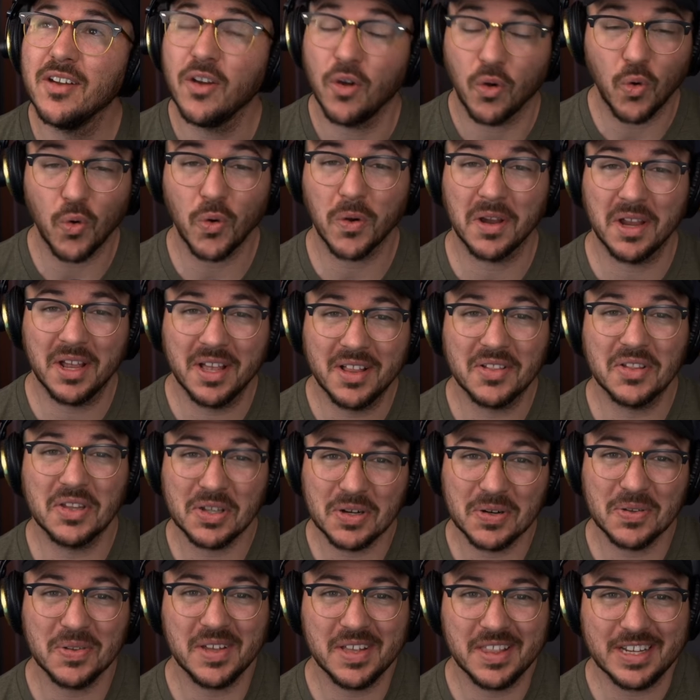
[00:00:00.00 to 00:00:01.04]
Or
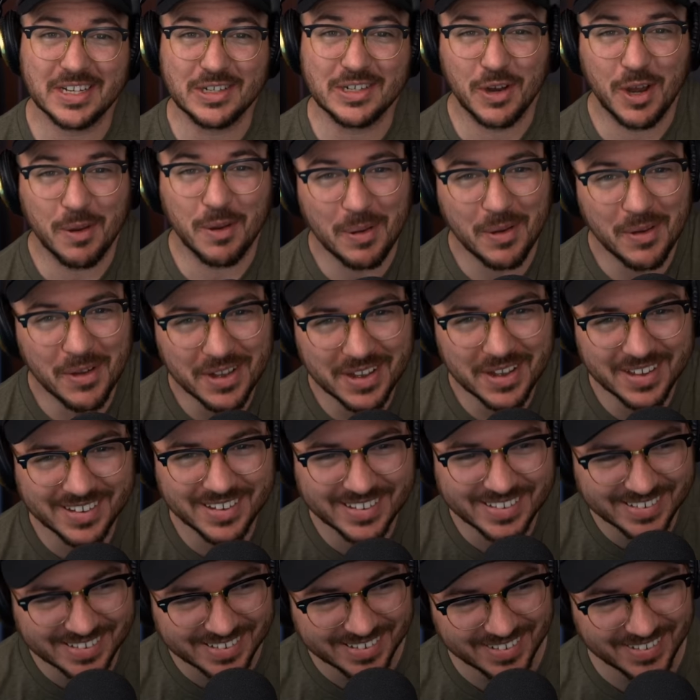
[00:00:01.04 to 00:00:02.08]
literally the trip of
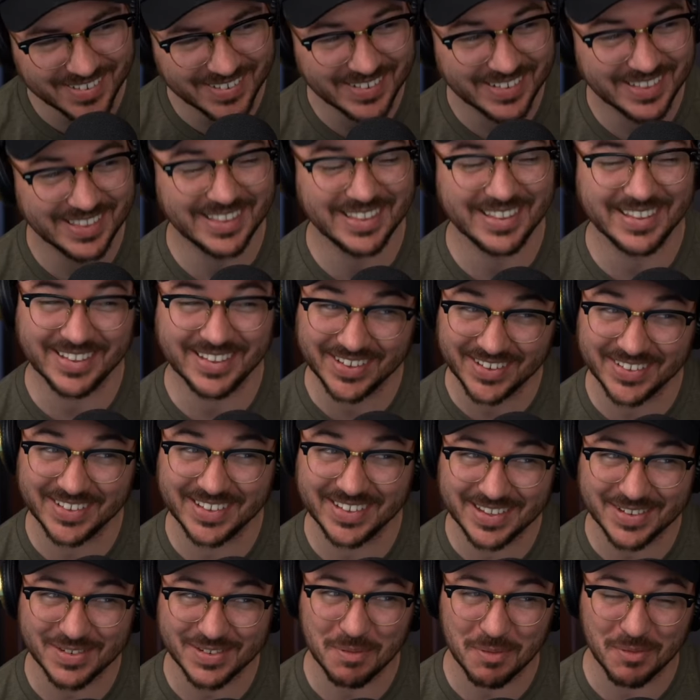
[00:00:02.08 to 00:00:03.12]
literally
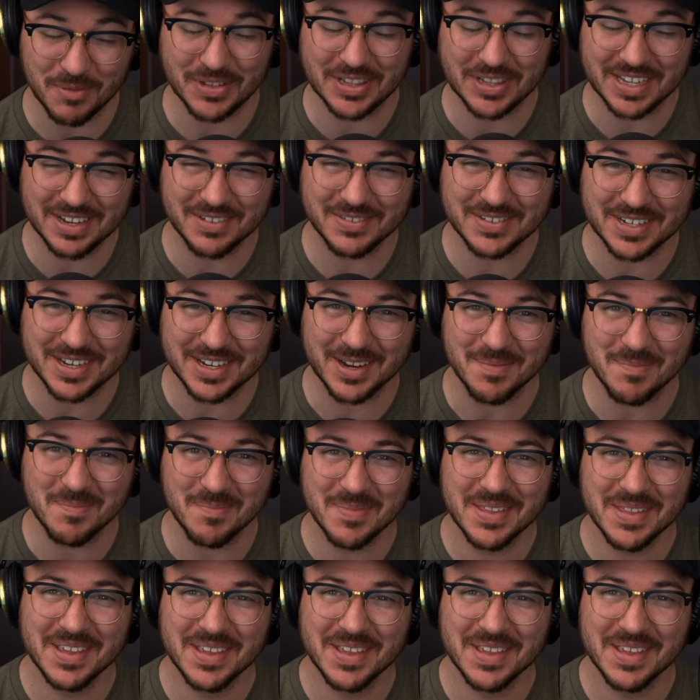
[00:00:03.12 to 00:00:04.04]
the trip of a lifetime,